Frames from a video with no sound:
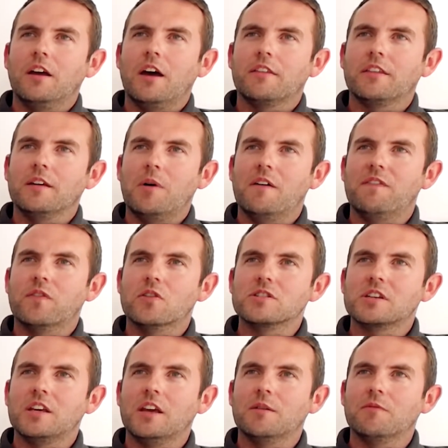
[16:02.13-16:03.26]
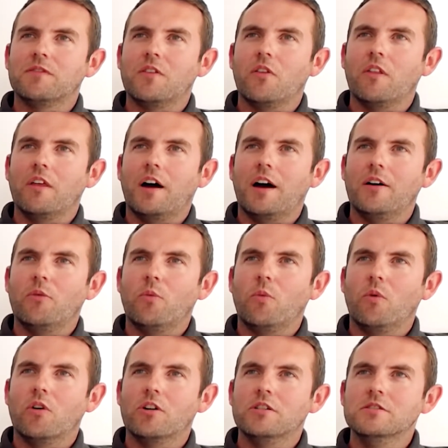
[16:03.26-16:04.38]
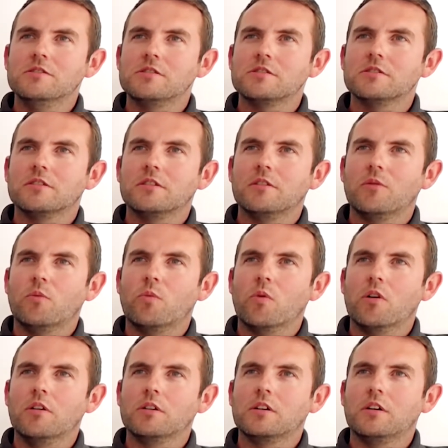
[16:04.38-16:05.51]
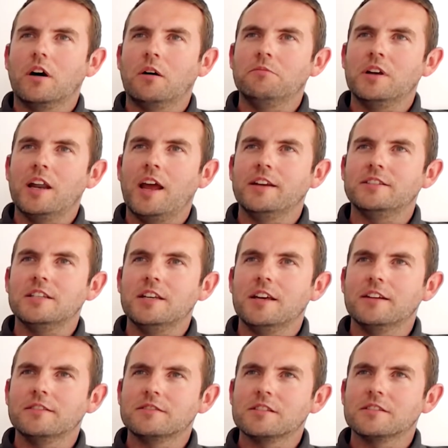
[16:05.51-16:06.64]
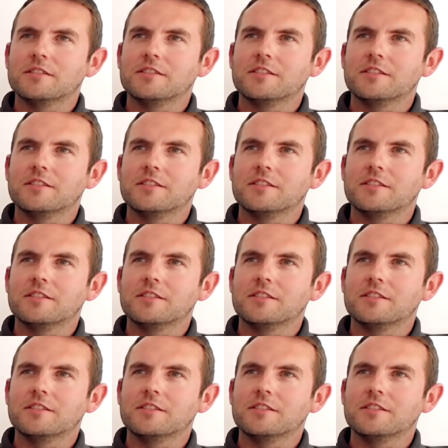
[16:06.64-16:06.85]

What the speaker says: I think my first game for that was World Cup '98